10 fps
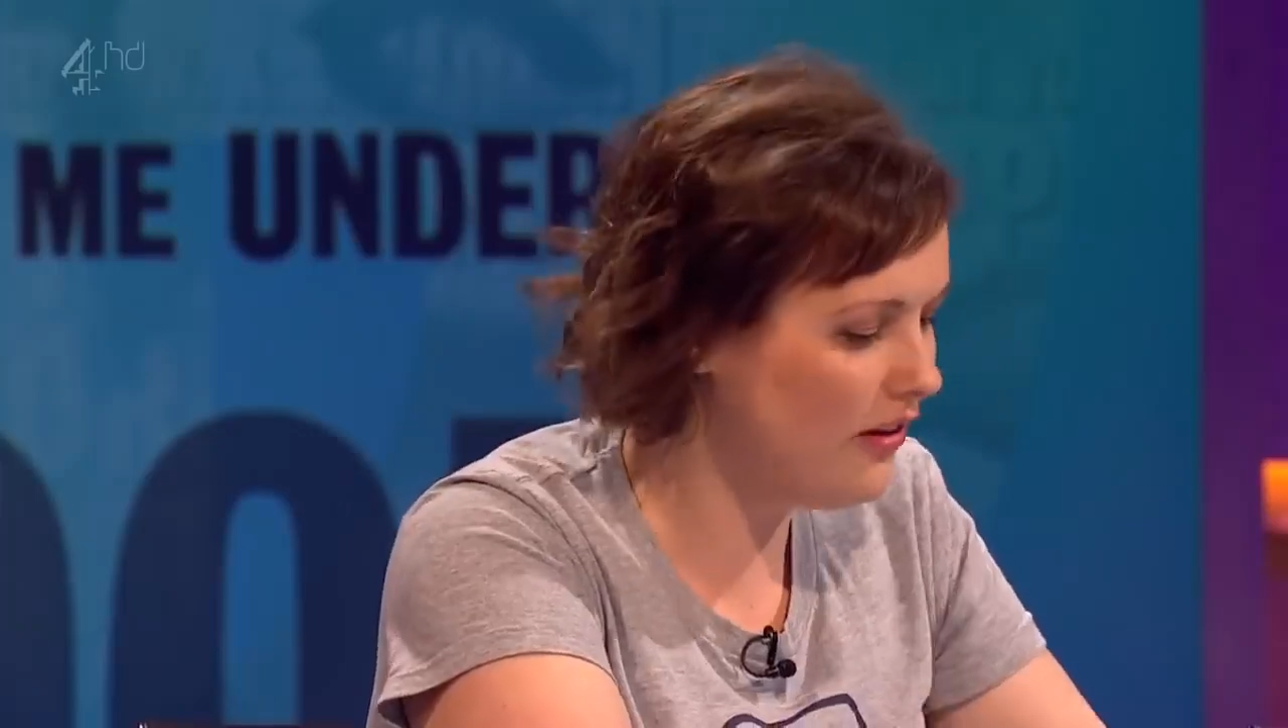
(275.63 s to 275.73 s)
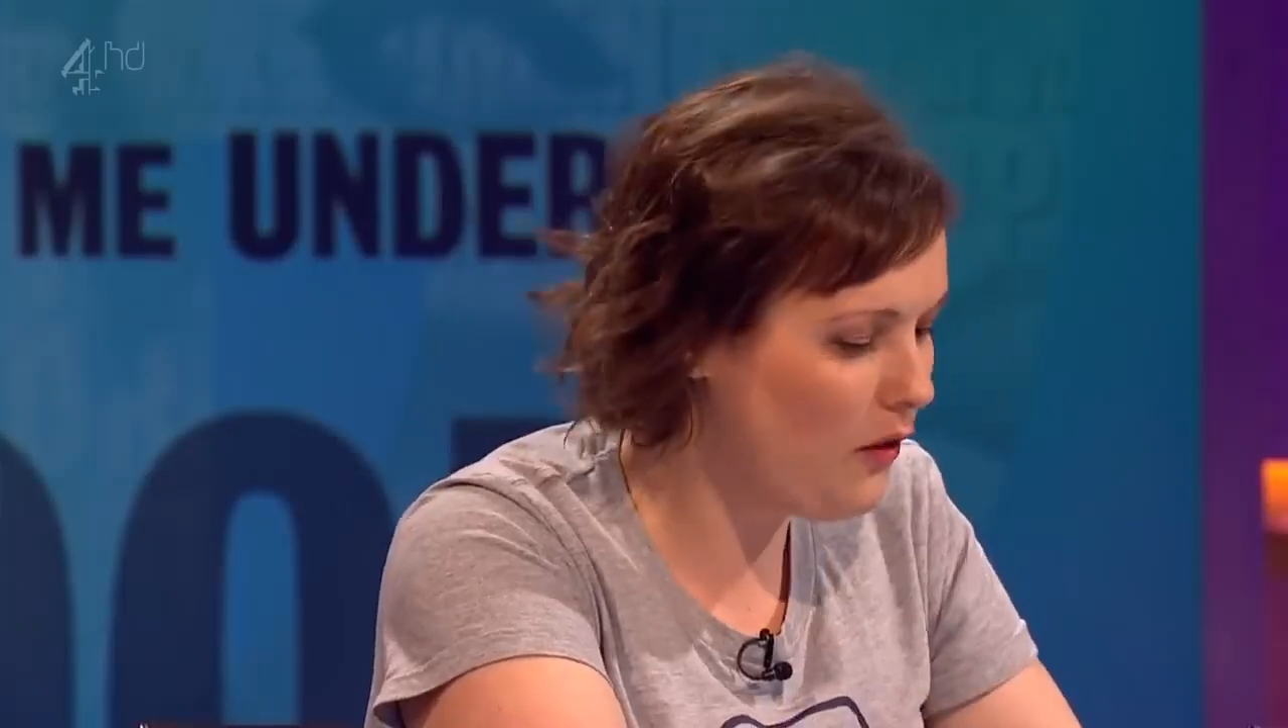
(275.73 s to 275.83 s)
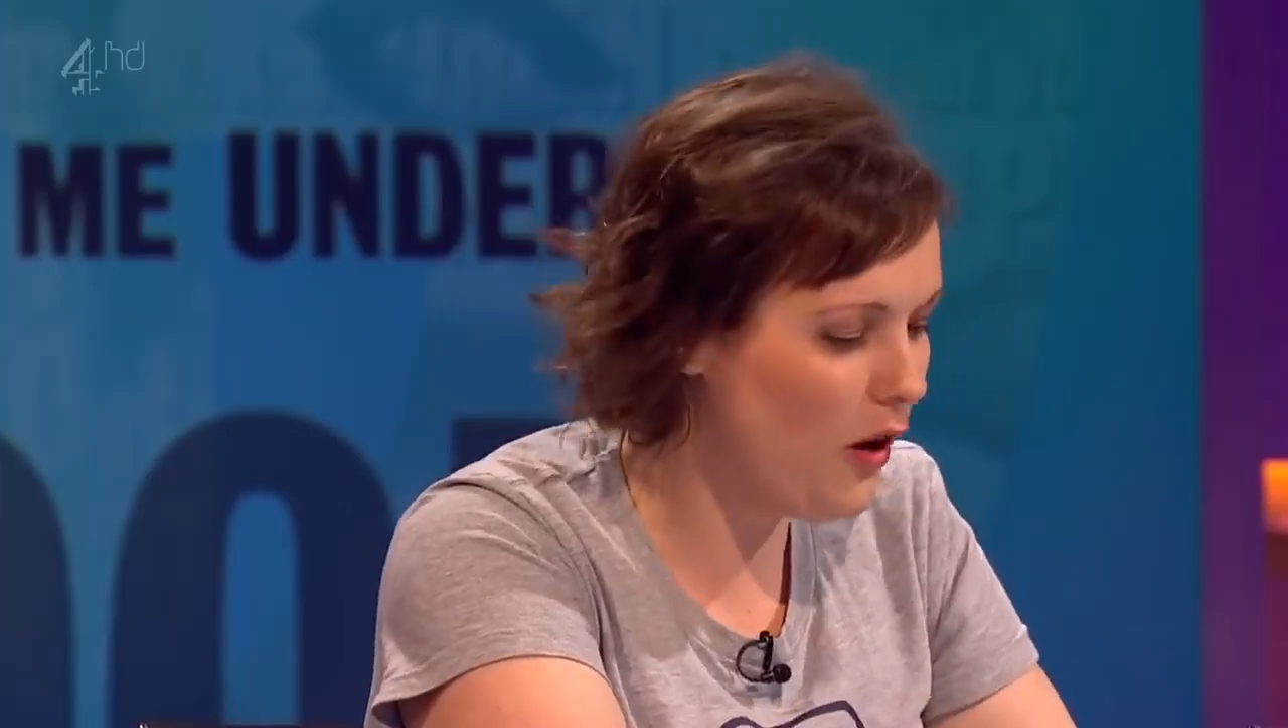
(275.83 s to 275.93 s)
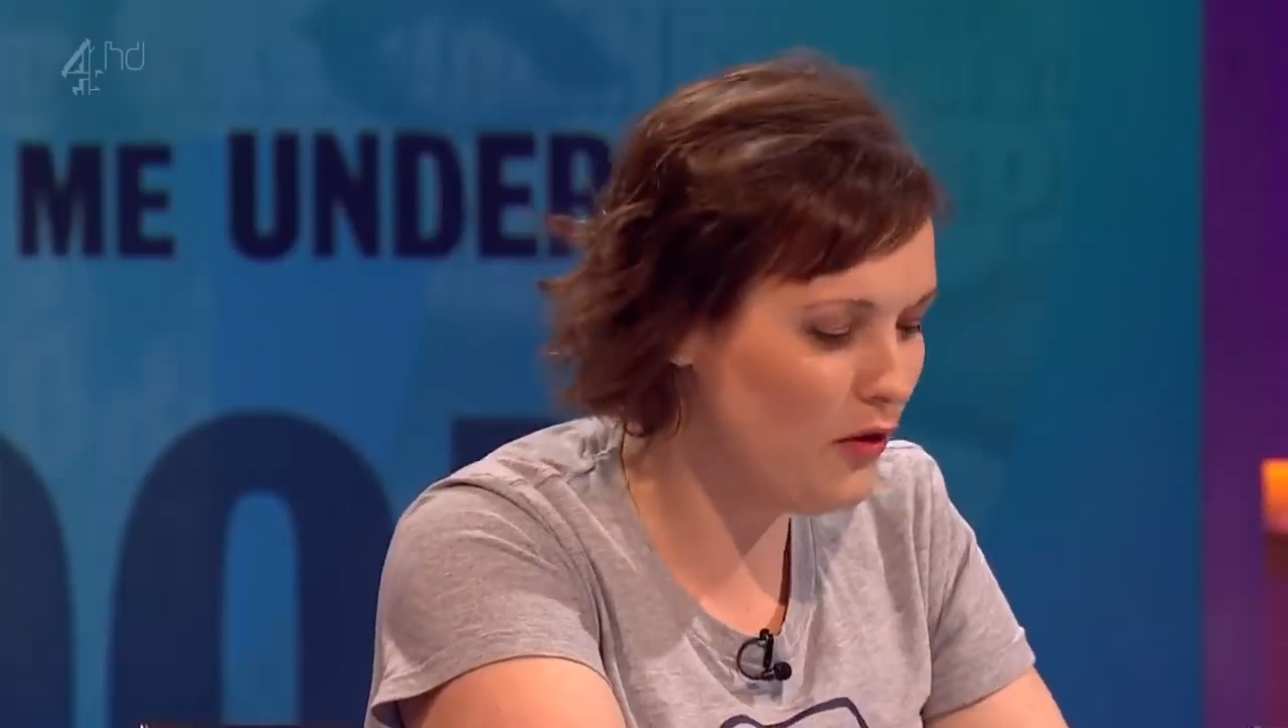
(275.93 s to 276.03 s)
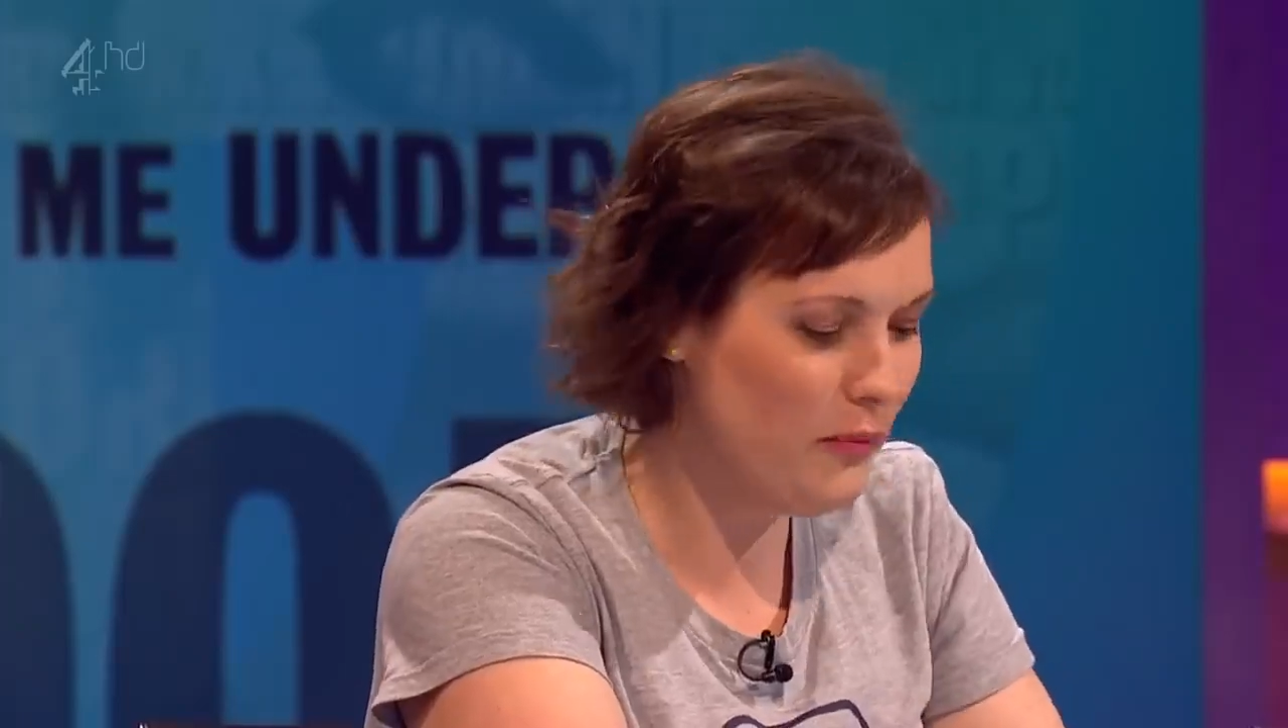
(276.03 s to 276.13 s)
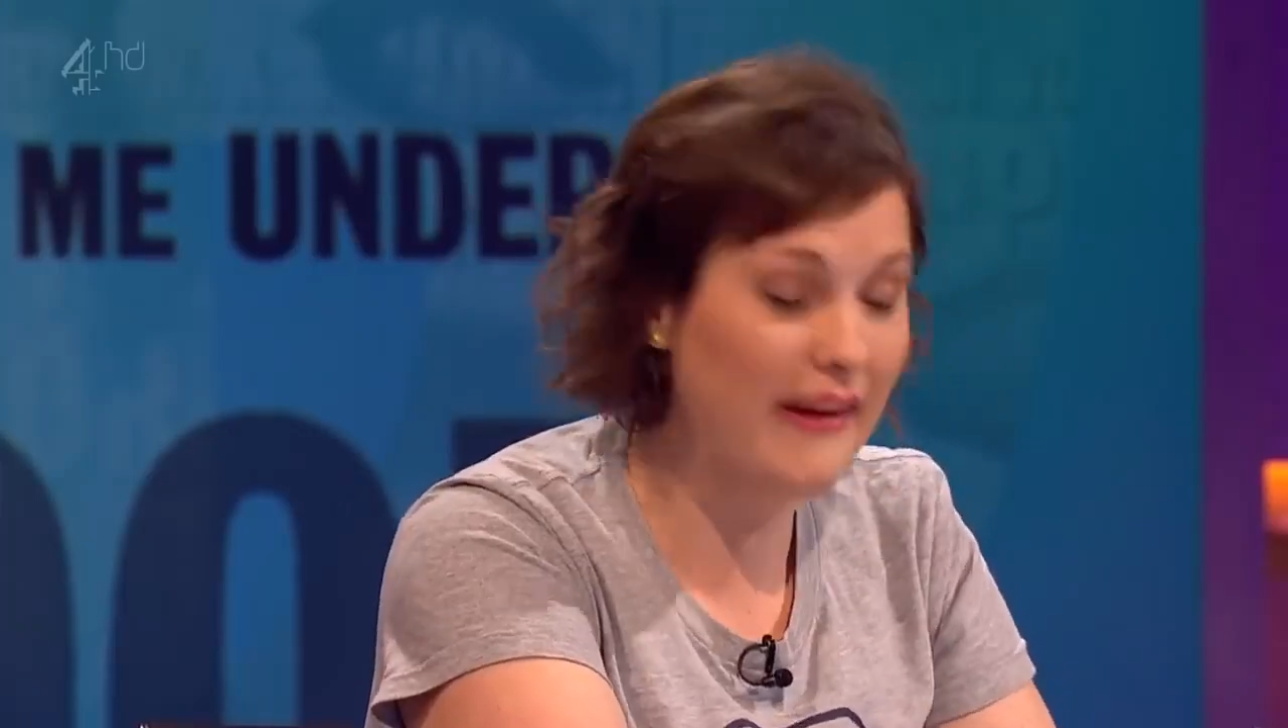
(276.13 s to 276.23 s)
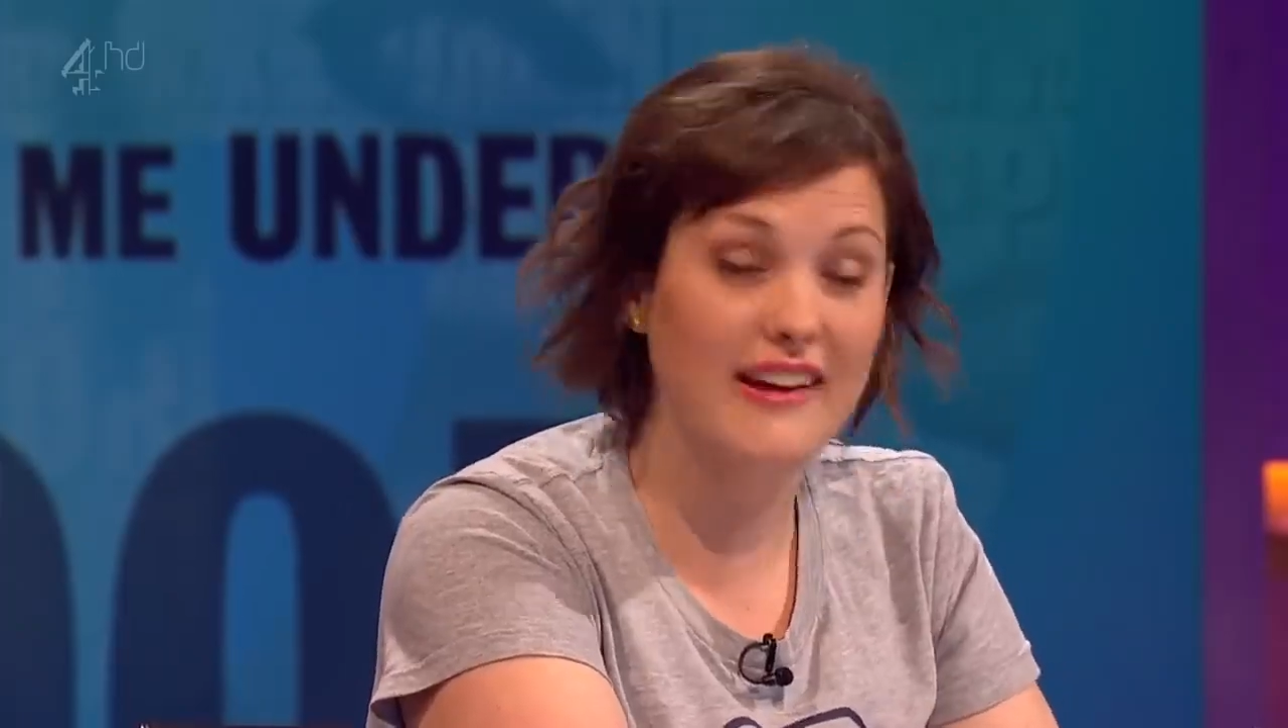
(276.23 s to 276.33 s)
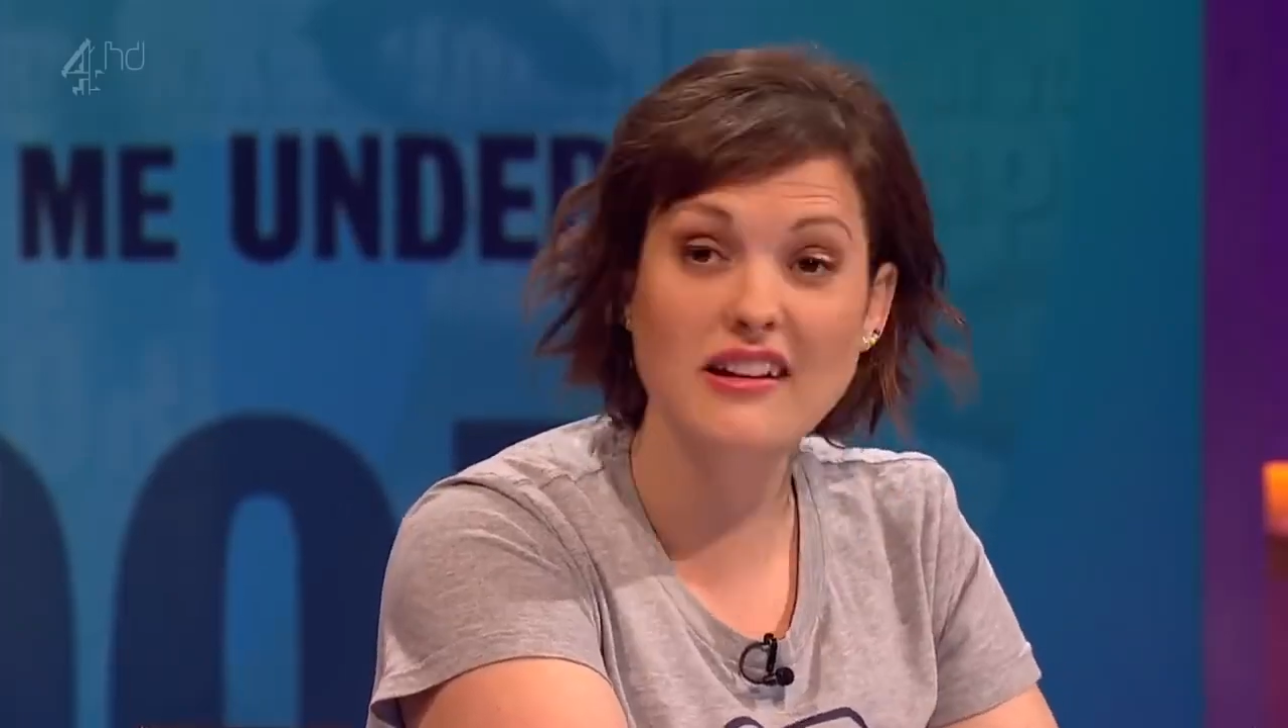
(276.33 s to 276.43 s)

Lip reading: quote would be,